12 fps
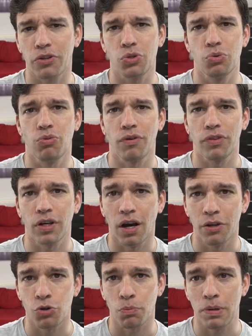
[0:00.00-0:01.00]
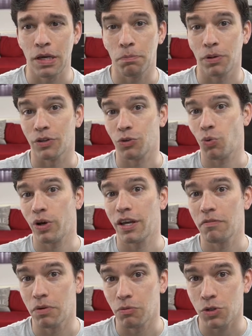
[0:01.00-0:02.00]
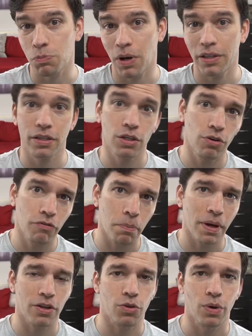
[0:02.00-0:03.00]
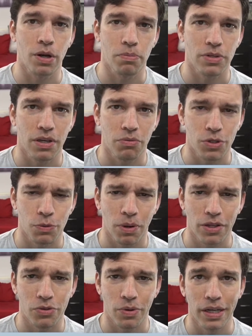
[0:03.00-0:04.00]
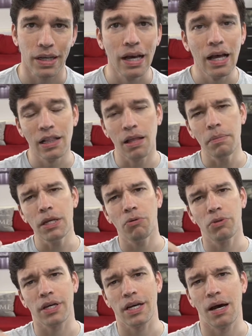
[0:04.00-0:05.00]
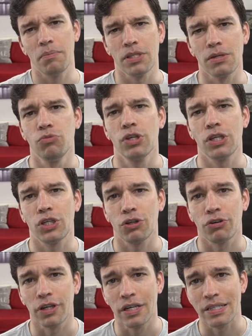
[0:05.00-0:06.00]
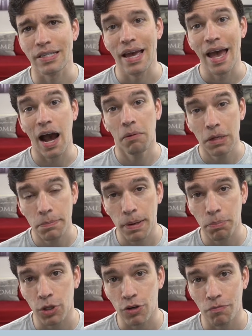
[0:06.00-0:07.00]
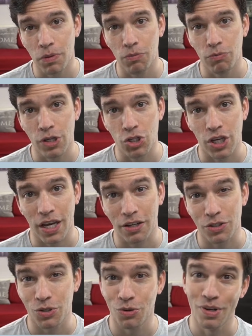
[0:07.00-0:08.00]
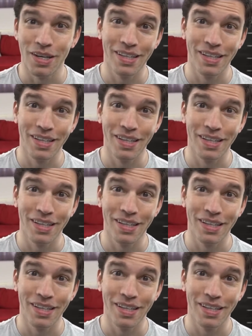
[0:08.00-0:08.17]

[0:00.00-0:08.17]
to roughly 100 people and 20 have been responding, you have about a 20% response rate. Let me know in the comments. I'm really curious how many people you've been reaching out to.